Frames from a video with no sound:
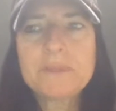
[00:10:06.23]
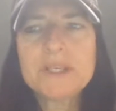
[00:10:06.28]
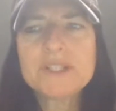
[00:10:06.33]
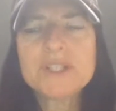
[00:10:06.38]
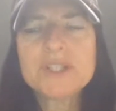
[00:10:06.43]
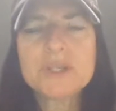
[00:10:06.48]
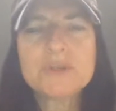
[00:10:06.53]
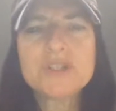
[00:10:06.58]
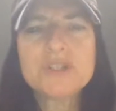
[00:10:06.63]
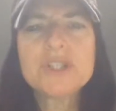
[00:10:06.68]

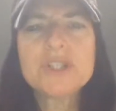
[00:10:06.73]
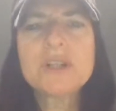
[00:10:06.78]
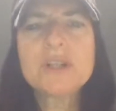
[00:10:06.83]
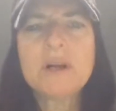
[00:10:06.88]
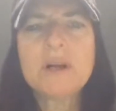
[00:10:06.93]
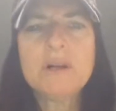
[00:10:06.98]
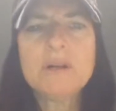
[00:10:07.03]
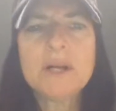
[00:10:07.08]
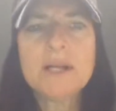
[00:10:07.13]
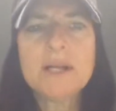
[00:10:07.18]
So just
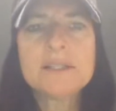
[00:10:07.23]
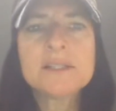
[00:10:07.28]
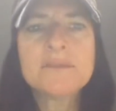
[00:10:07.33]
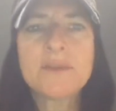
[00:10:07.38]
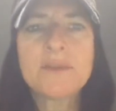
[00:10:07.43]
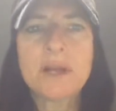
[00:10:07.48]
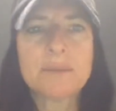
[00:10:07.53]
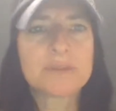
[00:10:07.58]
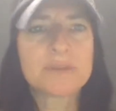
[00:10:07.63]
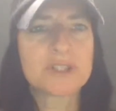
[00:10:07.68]
all kinds of
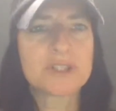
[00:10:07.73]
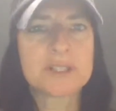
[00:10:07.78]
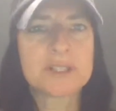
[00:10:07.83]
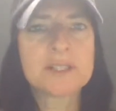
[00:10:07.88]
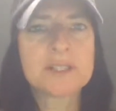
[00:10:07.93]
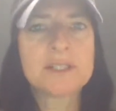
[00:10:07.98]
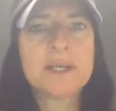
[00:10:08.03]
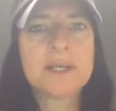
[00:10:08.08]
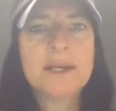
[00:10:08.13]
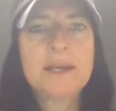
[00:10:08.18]

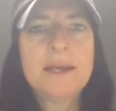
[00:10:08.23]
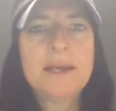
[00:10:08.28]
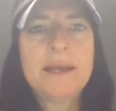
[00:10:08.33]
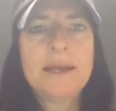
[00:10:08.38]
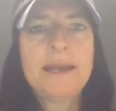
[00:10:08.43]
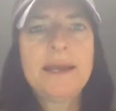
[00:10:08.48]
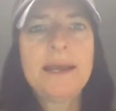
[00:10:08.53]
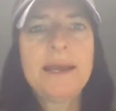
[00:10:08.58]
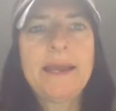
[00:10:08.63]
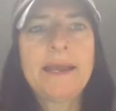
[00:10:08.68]
options
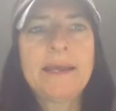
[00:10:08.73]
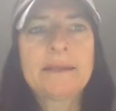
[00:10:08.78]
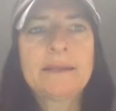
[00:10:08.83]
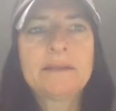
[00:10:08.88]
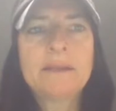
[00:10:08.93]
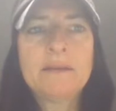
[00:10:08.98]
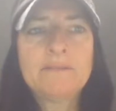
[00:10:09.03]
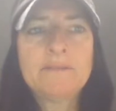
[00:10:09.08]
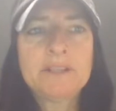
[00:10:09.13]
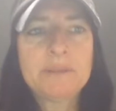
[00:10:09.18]

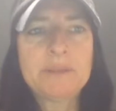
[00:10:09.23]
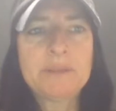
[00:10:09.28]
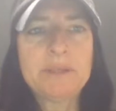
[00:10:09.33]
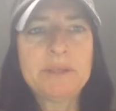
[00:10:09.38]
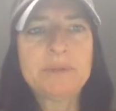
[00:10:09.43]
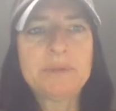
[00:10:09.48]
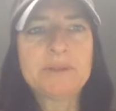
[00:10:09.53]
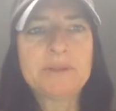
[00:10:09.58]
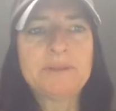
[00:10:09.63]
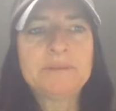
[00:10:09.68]
and lovely
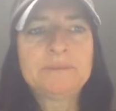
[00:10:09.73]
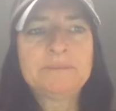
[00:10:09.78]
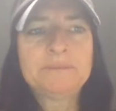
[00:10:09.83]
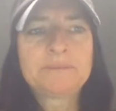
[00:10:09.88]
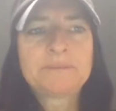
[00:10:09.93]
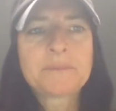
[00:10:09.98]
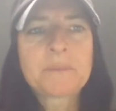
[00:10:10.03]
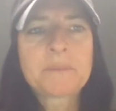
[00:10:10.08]
people.